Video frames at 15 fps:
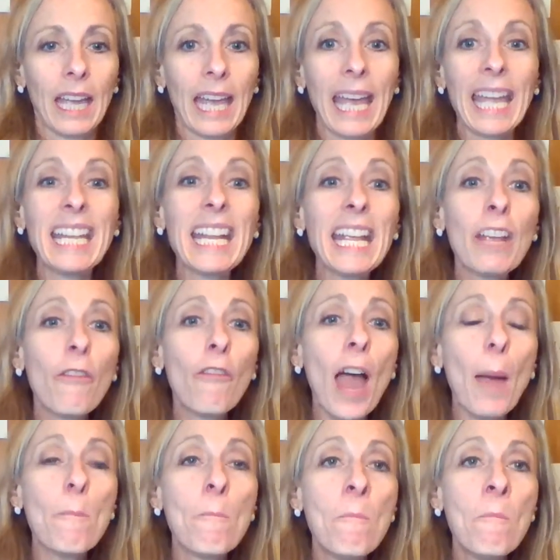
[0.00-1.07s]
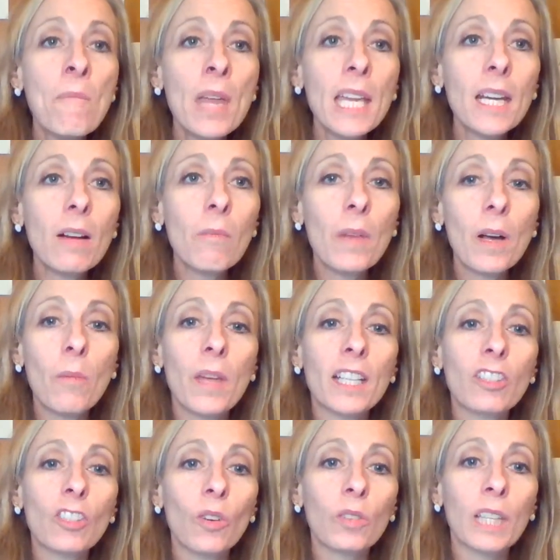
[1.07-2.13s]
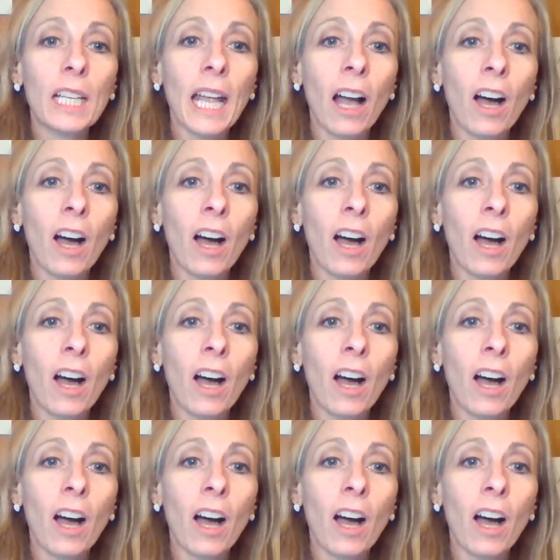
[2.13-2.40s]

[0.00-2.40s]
And if at minimum it's only